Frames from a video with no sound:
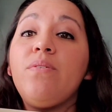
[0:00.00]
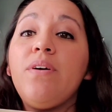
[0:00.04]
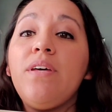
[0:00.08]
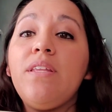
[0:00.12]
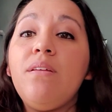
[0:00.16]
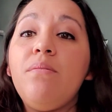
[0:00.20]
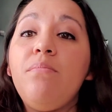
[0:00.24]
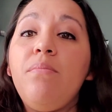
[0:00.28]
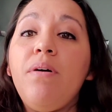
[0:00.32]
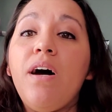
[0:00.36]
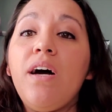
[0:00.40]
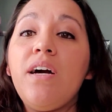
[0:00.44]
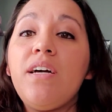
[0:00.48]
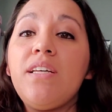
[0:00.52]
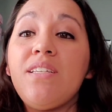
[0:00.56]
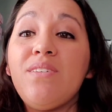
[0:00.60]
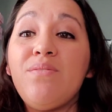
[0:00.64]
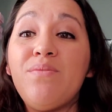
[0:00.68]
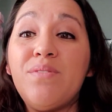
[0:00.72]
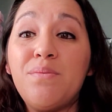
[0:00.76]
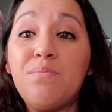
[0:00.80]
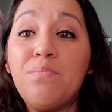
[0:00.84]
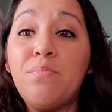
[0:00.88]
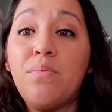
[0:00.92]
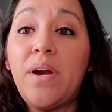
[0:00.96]
in the box. It
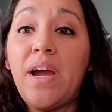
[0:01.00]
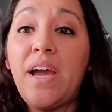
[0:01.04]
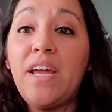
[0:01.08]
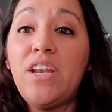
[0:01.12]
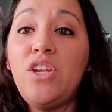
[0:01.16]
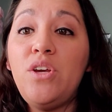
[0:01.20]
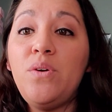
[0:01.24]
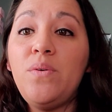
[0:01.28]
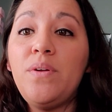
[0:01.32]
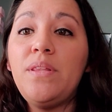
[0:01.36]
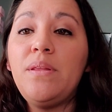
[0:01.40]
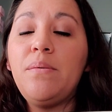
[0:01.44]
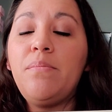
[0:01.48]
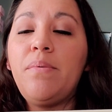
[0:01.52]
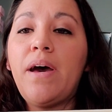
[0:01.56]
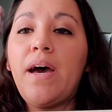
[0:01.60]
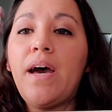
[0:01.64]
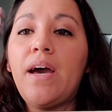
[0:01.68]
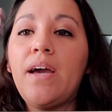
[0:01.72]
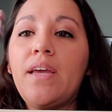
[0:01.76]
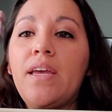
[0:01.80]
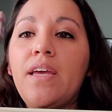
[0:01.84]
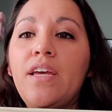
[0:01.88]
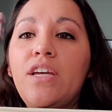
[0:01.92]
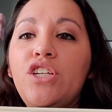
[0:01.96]
was brand new in the
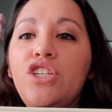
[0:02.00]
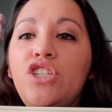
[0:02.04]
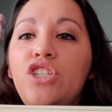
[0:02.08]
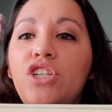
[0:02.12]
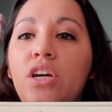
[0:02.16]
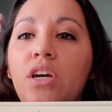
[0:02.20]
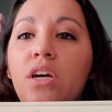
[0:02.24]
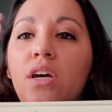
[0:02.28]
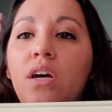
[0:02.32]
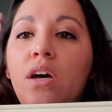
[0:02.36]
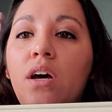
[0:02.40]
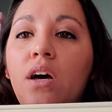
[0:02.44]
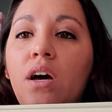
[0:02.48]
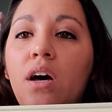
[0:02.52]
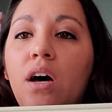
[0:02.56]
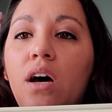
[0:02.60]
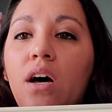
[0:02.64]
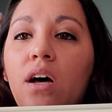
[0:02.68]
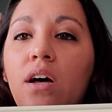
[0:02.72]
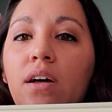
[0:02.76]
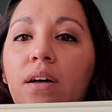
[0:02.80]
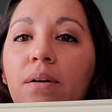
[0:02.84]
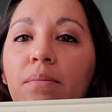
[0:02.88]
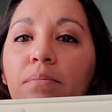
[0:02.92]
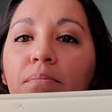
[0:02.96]
package.
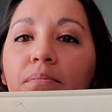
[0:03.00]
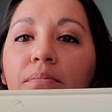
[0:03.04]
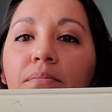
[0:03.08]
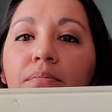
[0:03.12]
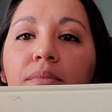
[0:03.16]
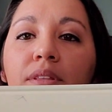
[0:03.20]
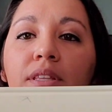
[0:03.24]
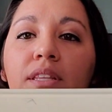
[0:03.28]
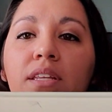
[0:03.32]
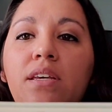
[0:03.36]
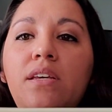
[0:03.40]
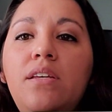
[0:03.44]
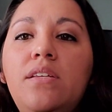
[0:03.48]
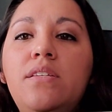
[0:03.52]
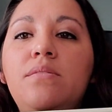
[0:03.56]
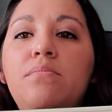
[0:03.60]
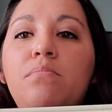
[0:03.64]
These